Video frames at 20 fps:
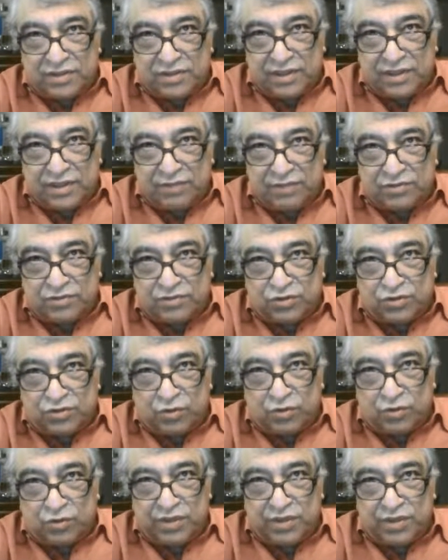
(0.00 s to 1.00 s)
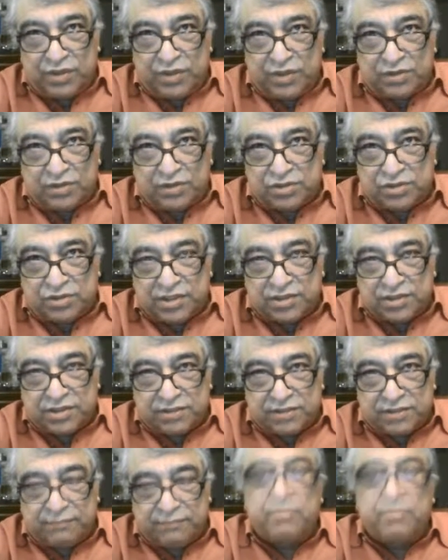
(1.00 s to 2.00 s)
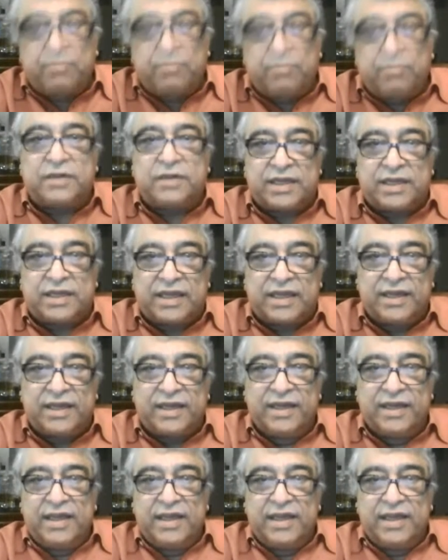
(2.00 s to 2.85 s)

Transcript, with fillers: he was doing constitutive modeling,